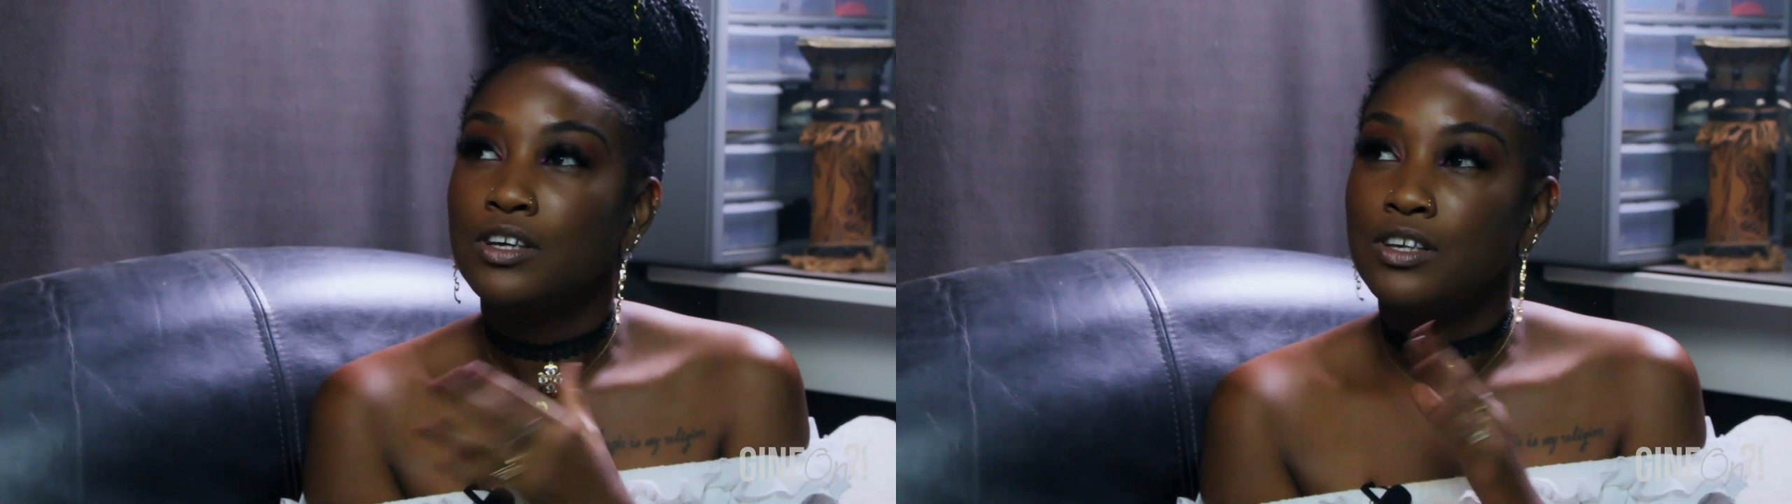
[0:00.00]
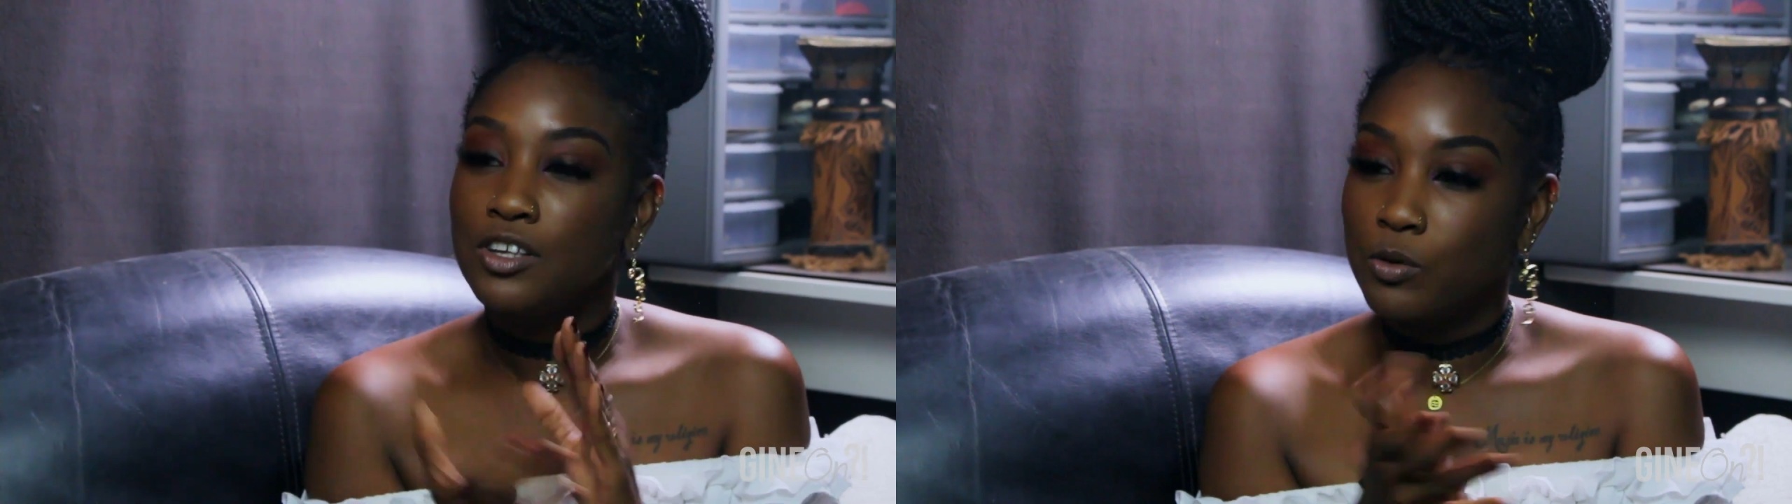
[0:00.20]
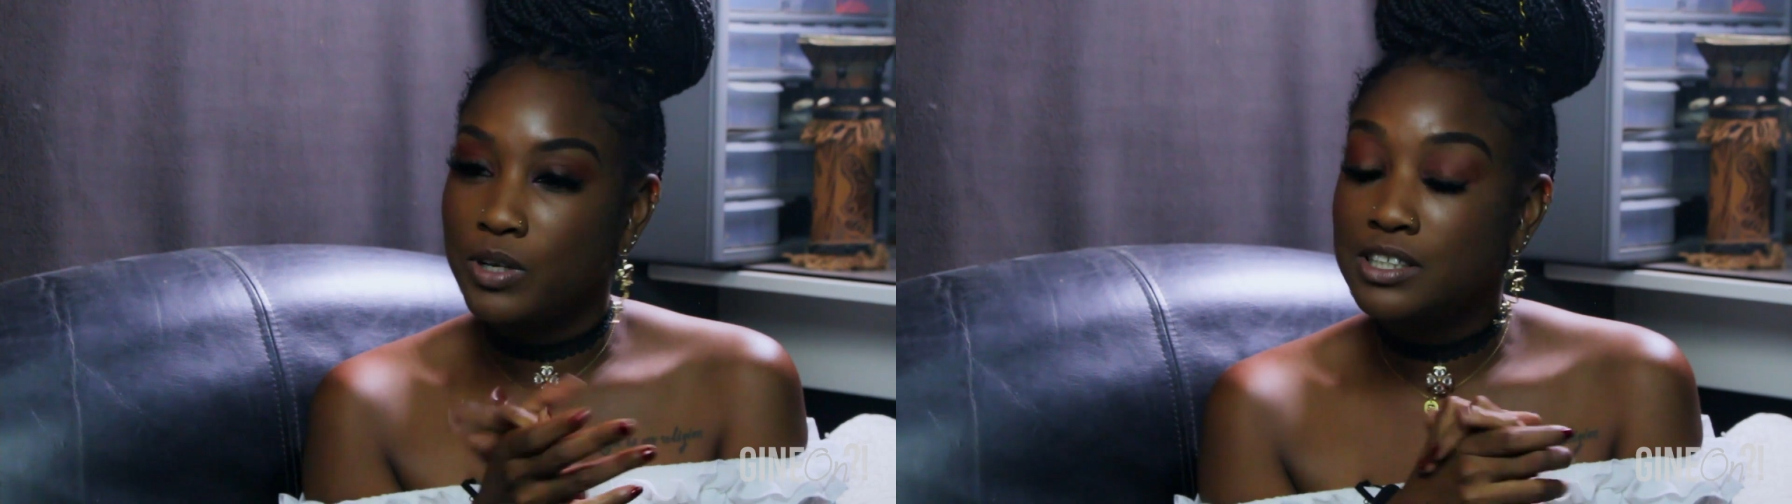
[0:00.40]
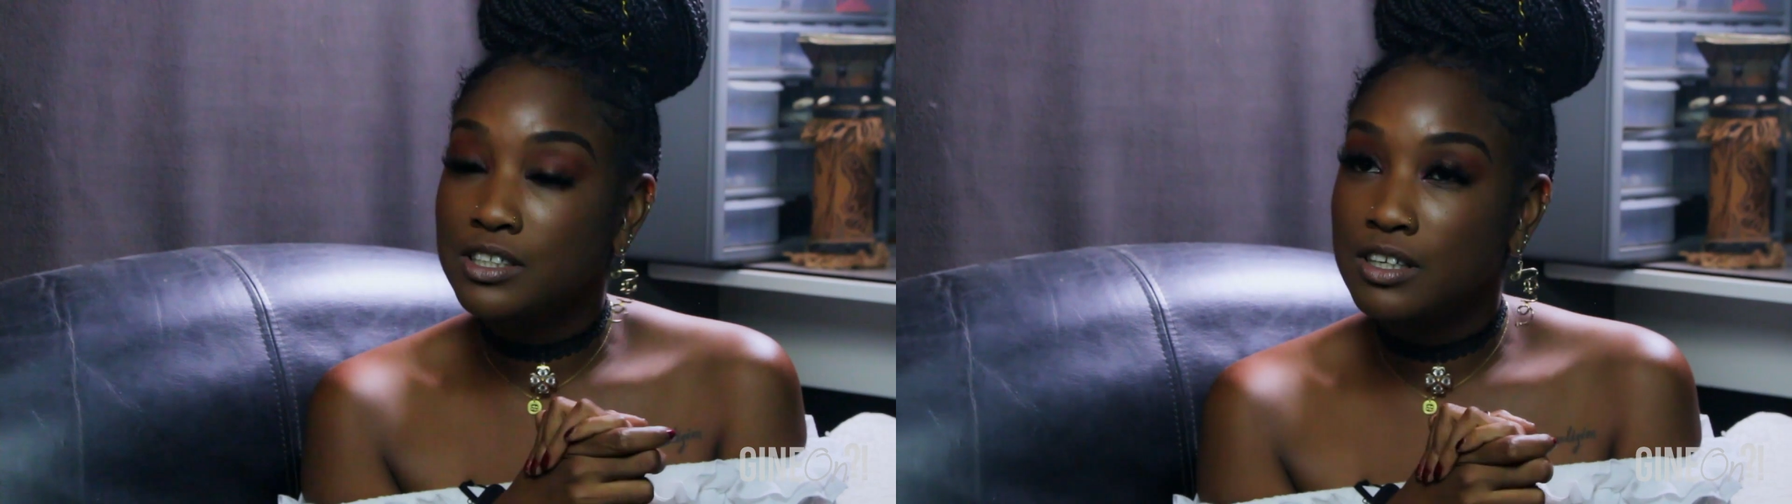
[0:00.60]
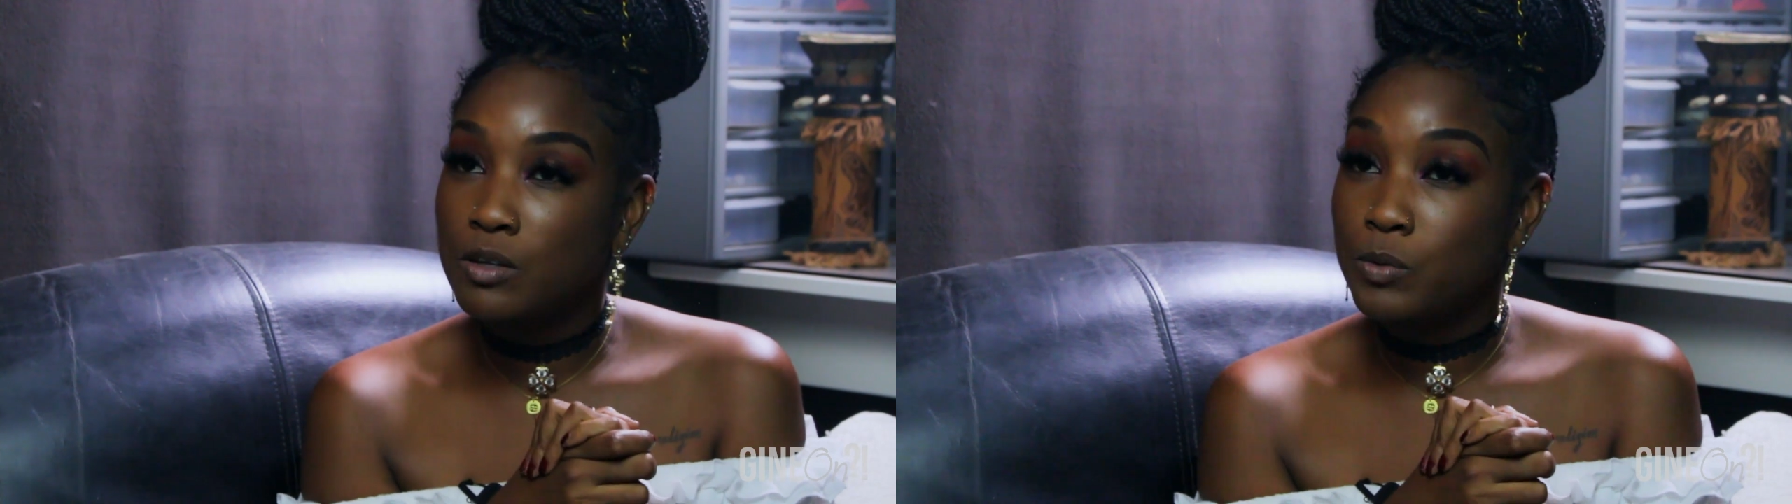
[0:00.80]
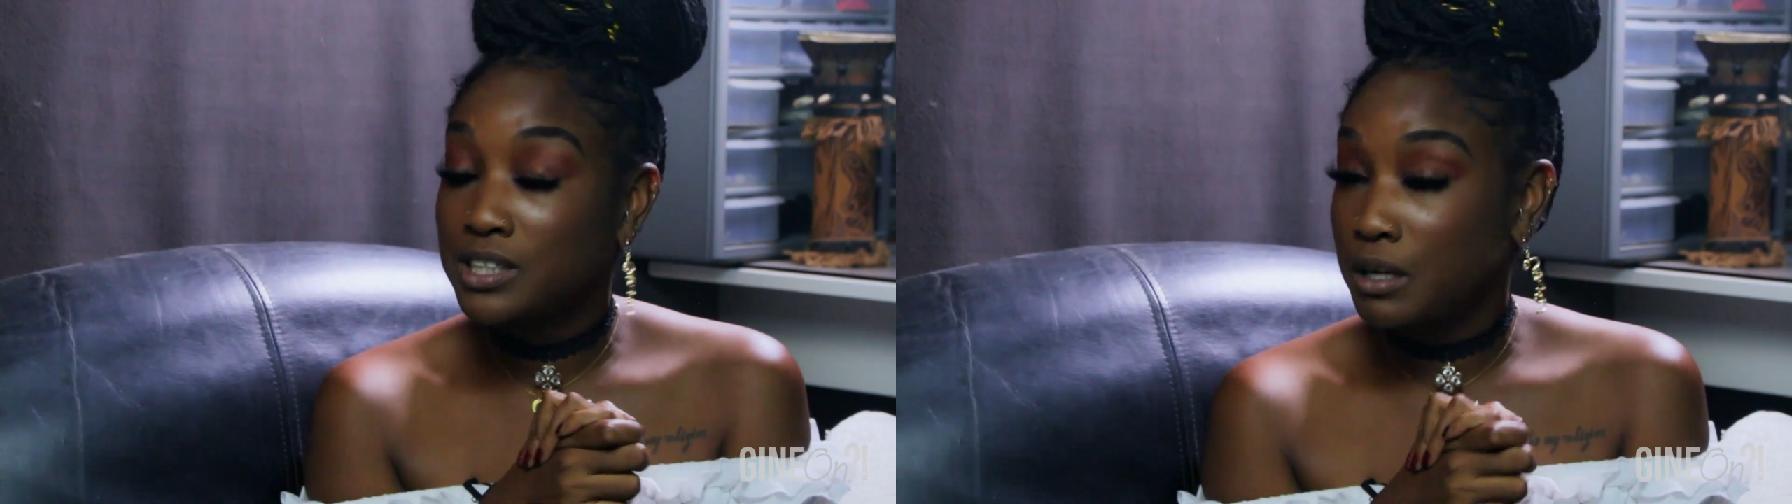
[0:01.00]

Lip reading: this girl was